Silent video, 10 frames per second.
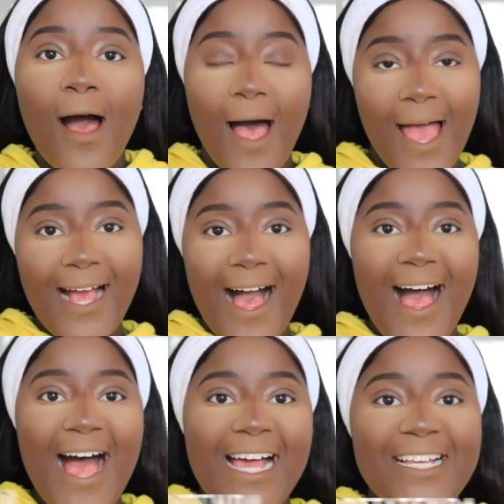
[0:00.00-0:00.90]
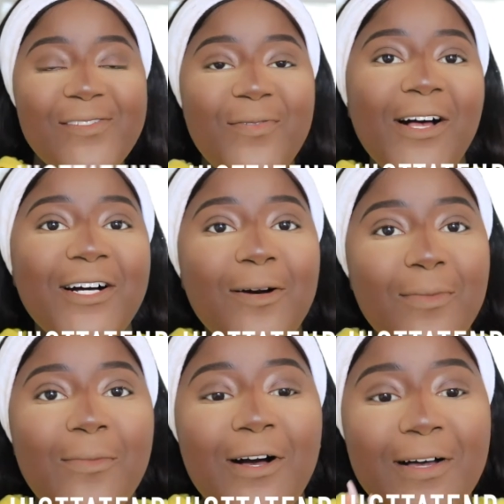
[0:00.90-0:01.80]
Hi guys,
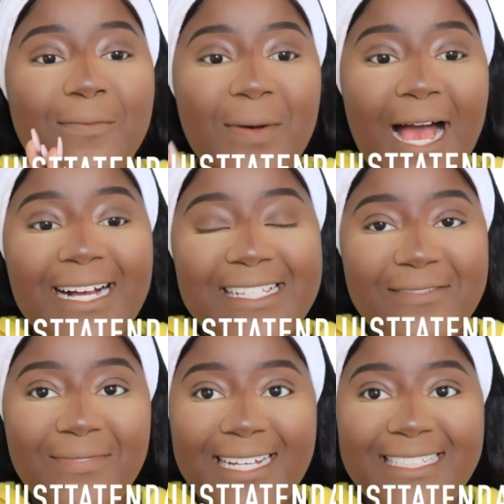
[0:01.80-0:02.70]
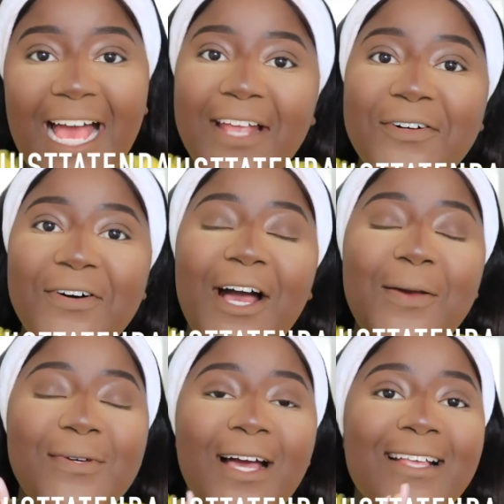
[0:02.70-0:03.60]
welcome back to my channel. I
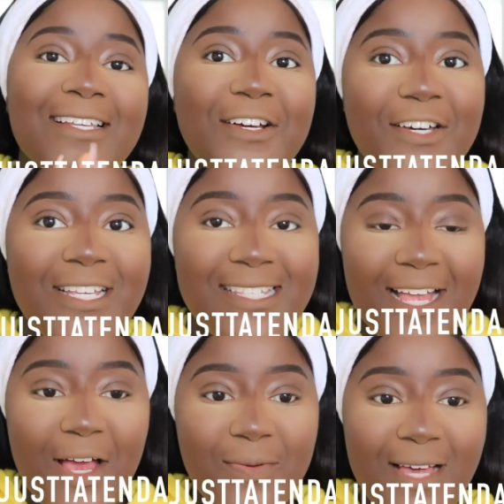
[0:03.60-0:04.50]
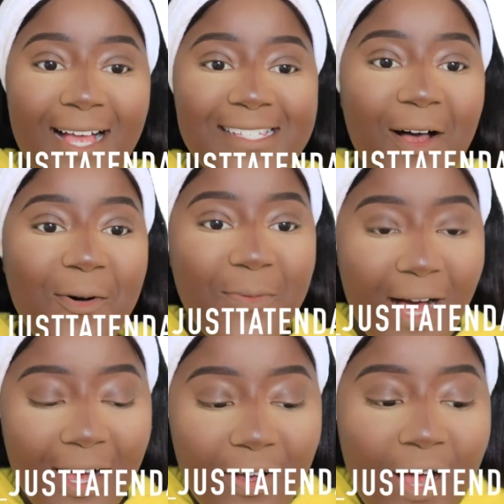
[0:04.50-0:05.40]
hope you guys are good and I hope you guys are
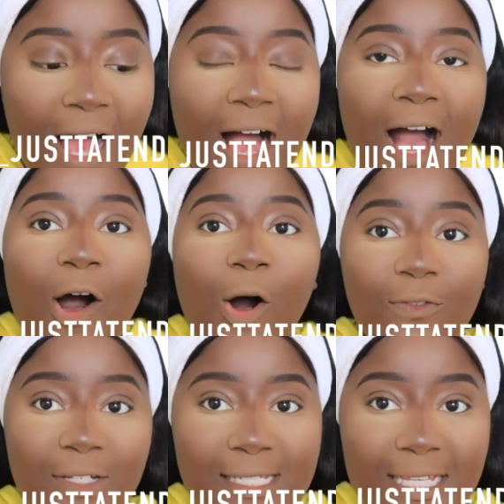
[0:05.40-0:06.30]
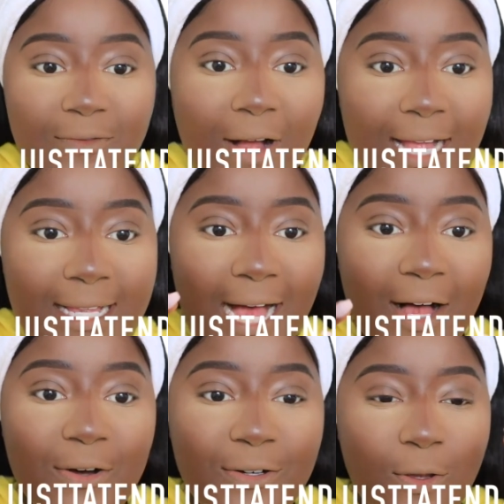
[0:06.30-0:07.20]
well. Obviously right
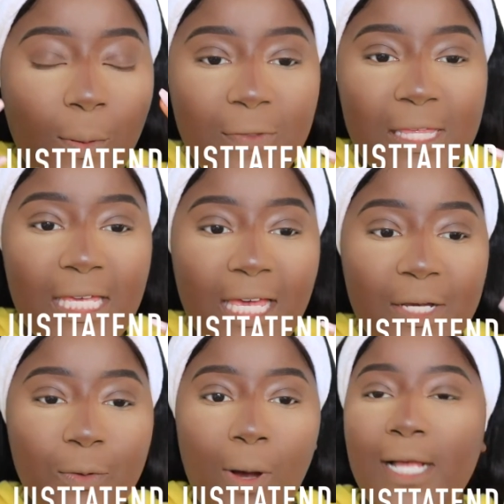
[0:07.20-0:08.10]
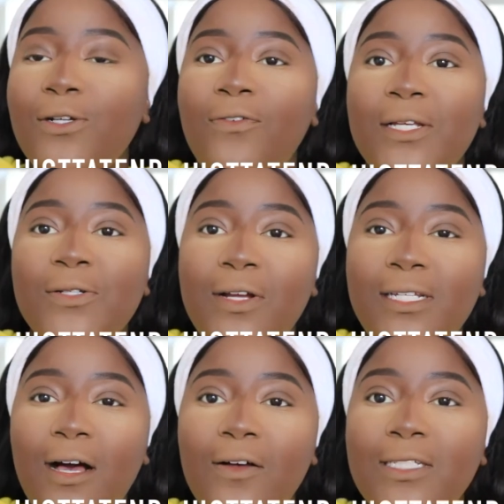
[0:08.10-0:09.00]
now you're probably thinking, why is your face
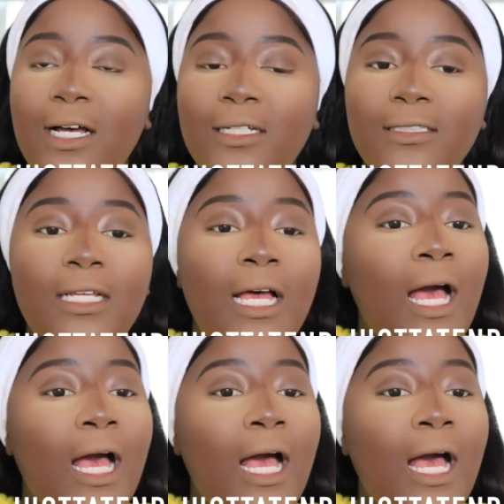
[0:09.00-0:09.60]
already half done?